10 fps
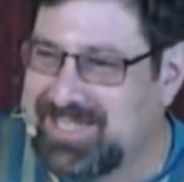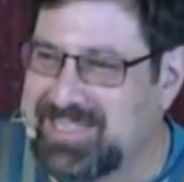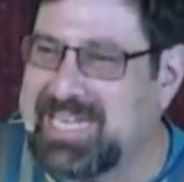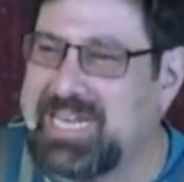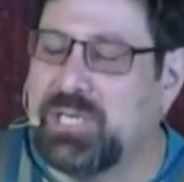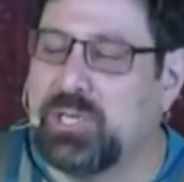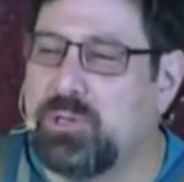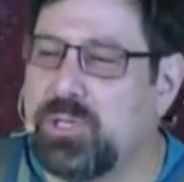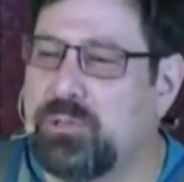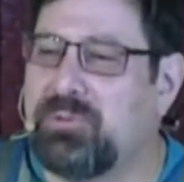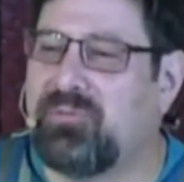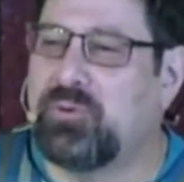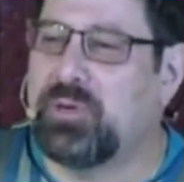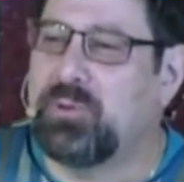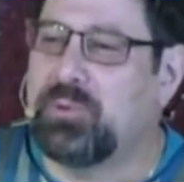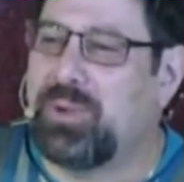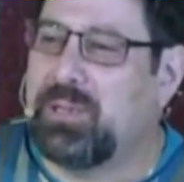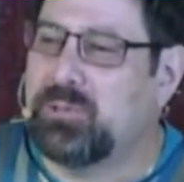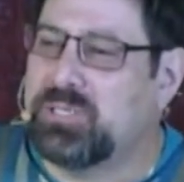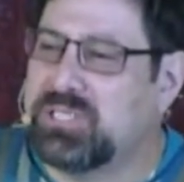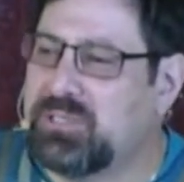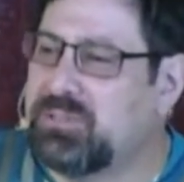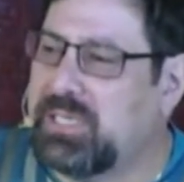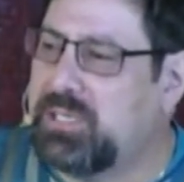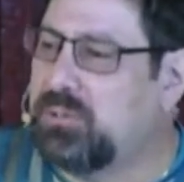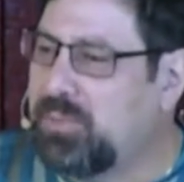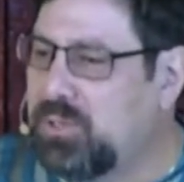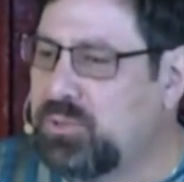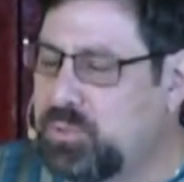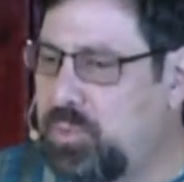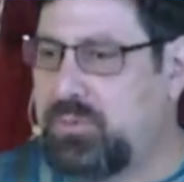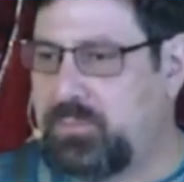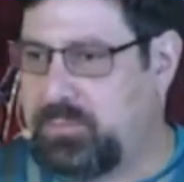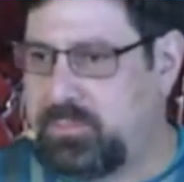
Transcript: that he knew you before you while you were still in your mother's womb.